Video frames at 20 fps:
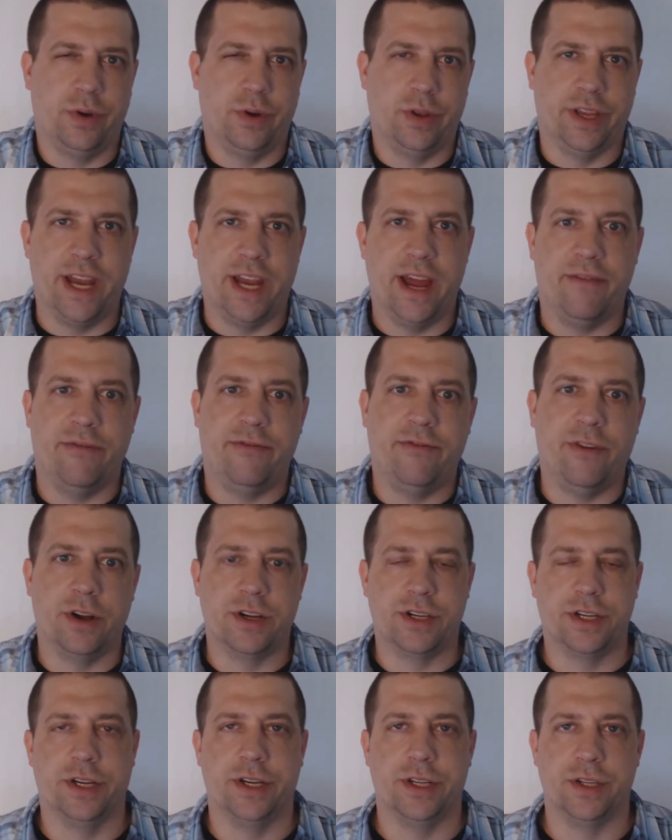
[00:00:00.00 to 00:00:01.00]
really not
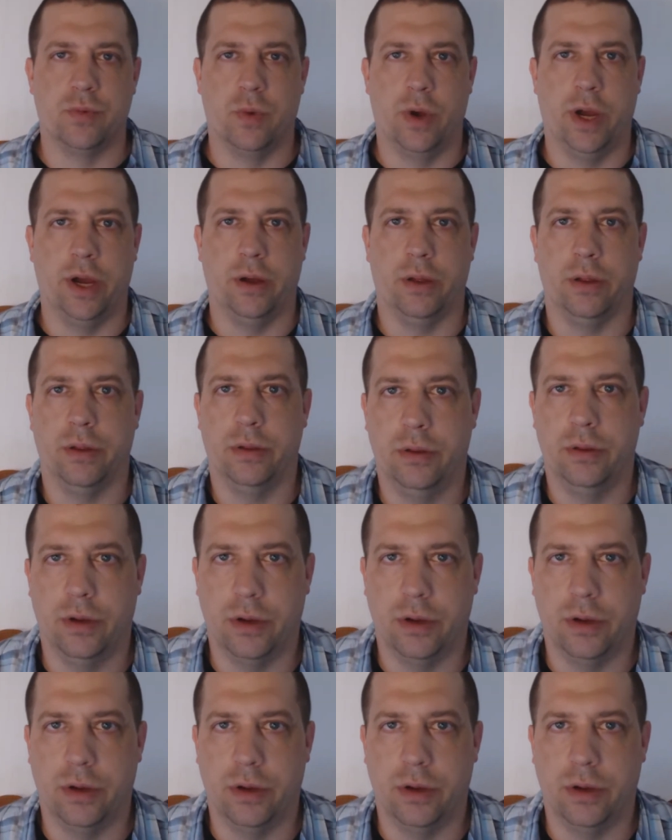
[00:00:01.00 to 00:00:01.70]
function as well,